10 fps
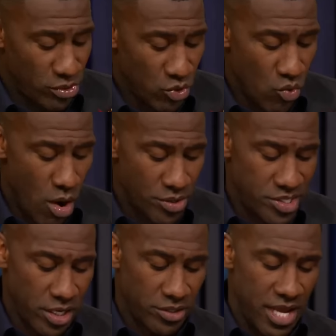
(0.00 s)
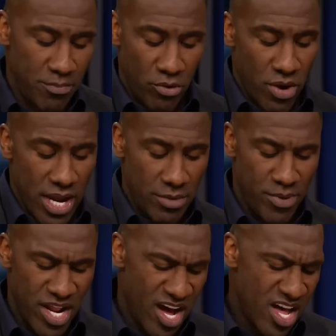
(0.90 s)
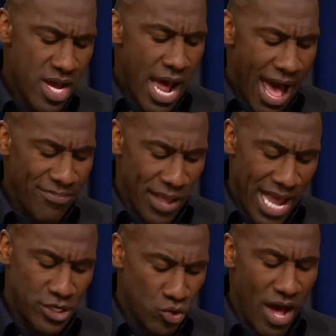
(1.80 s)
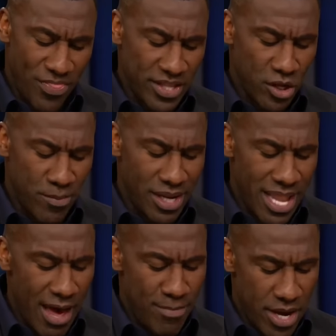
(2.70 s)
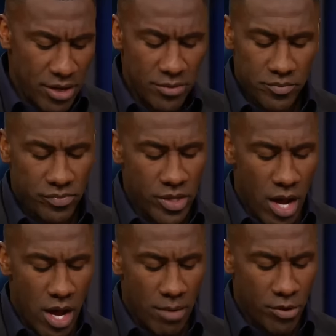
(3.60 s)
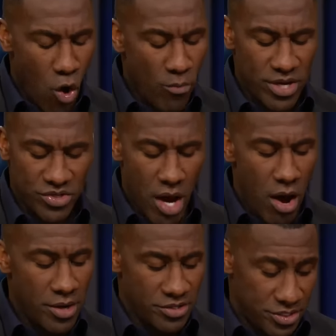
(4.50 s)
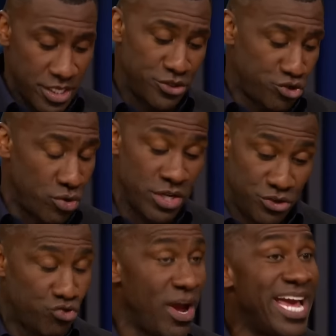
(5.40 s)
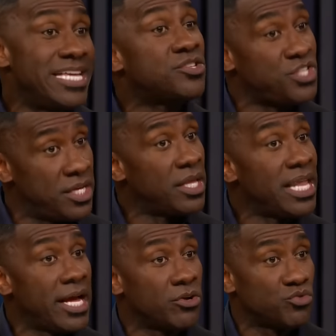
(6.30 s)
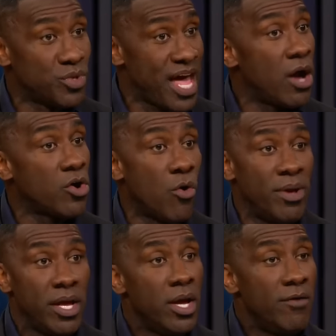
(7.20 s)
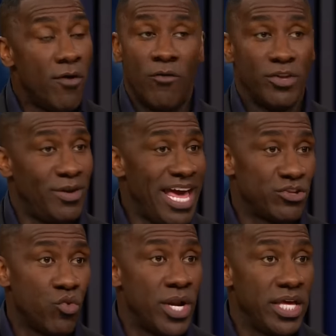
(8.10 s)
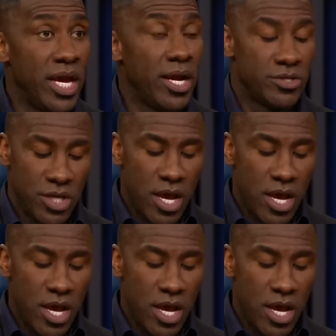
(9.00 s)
Luke Walton a ticker tape parade. Mm-hmm. But uh, I, I do. I think they'll be a lot better. Um, Kobe is gone. It's, it's, it's strange seeing the Lakers without Kobe it over is. the last twenty years,